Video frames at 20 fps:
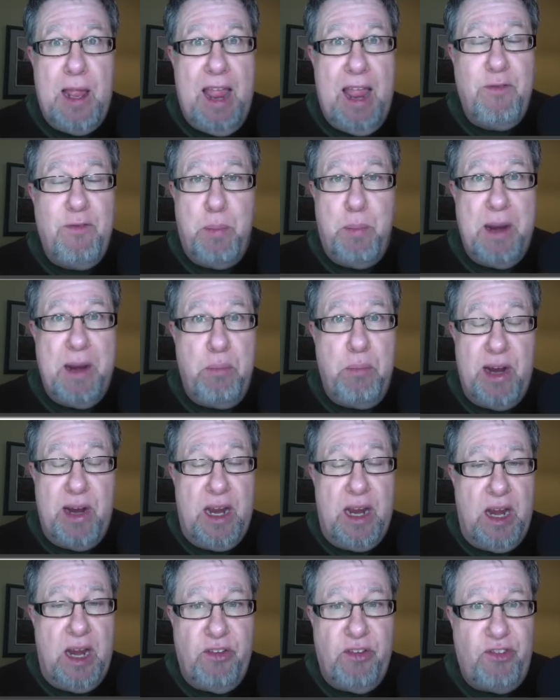Everybody
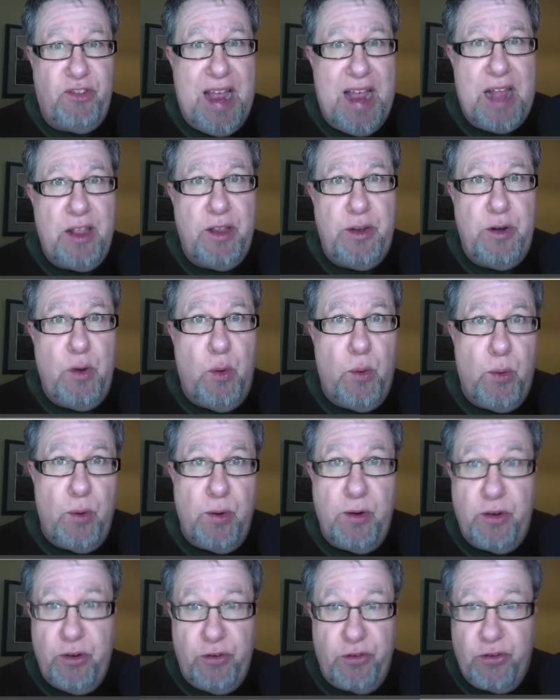bringing a salad
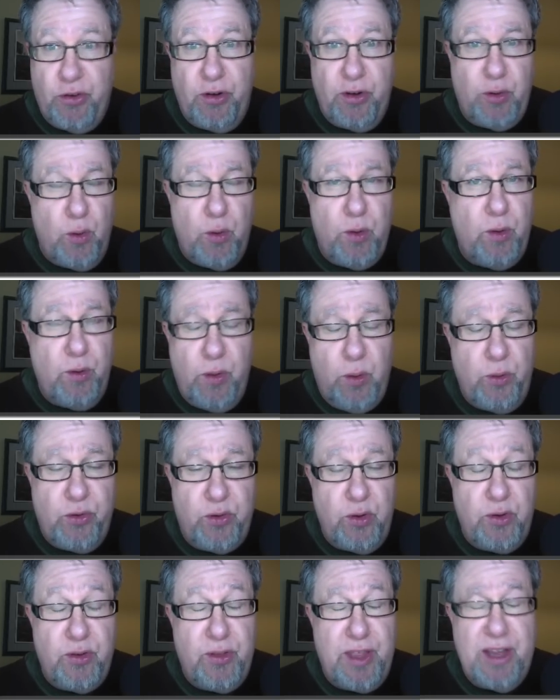or dessert or those
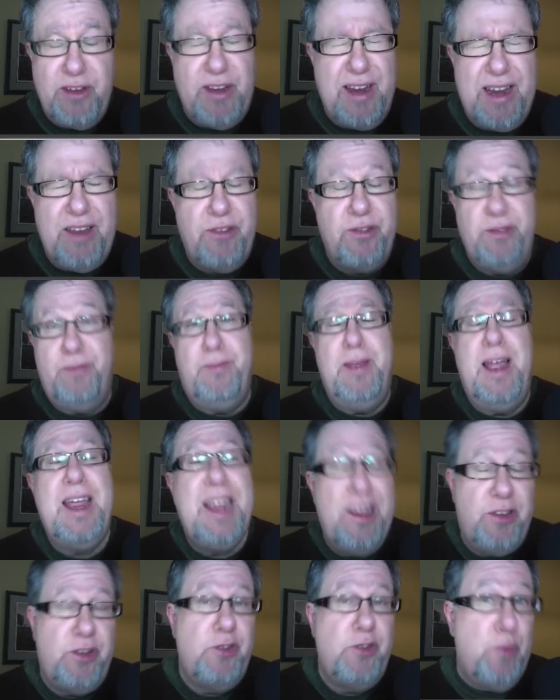sorts of things. I guess I
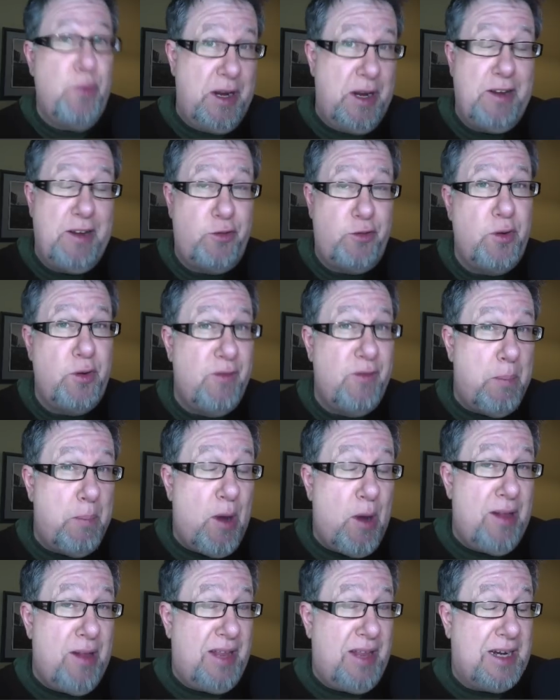guess it's really sort of a
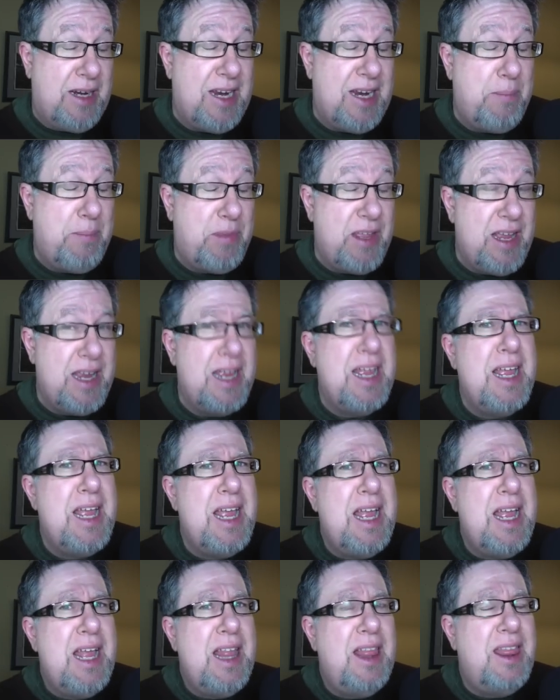potluck type thing
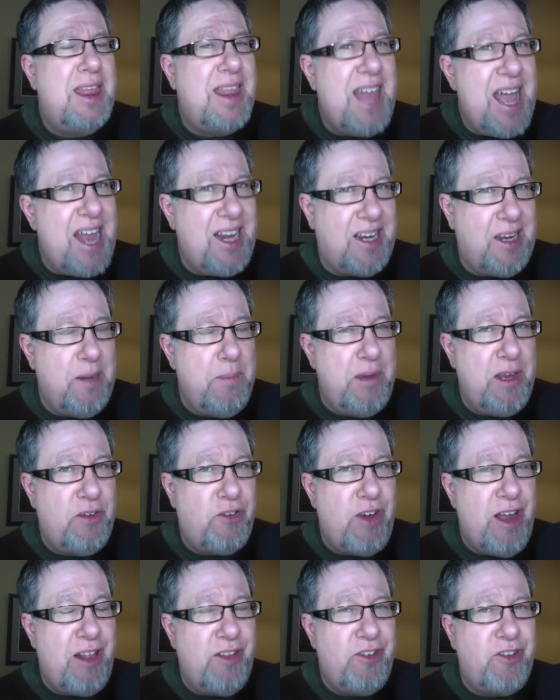that can be a
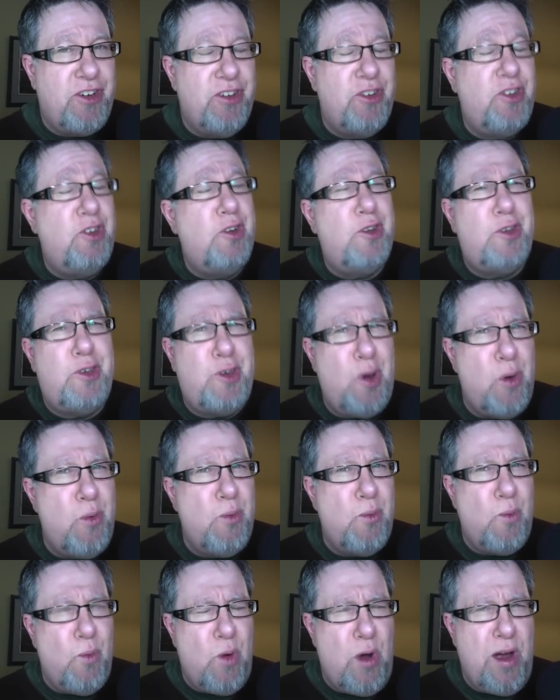challenge because you
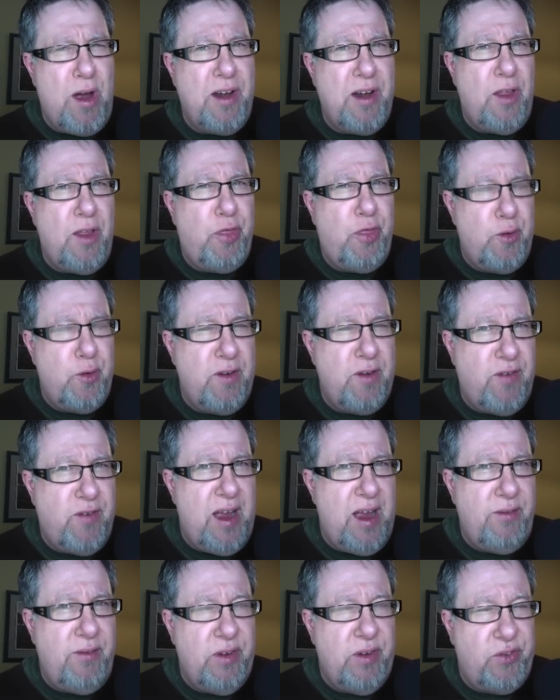don't want
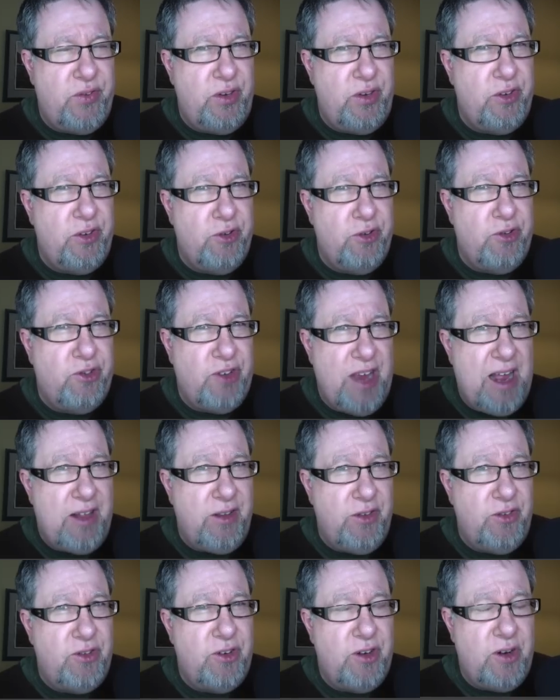35 Caesar
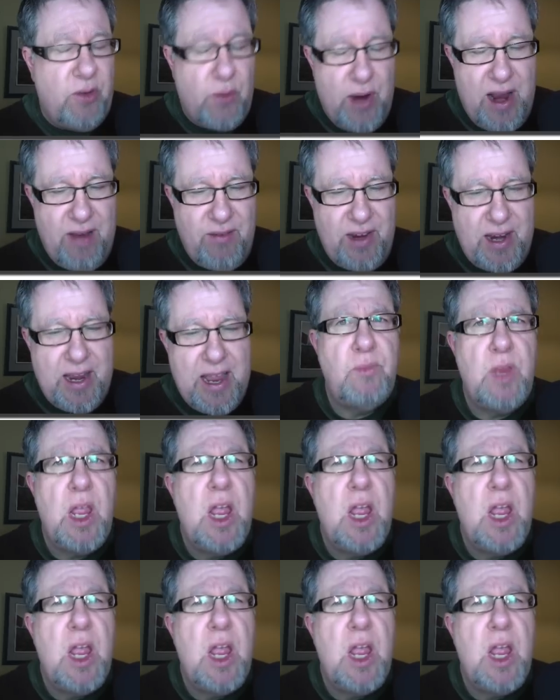salads arriving.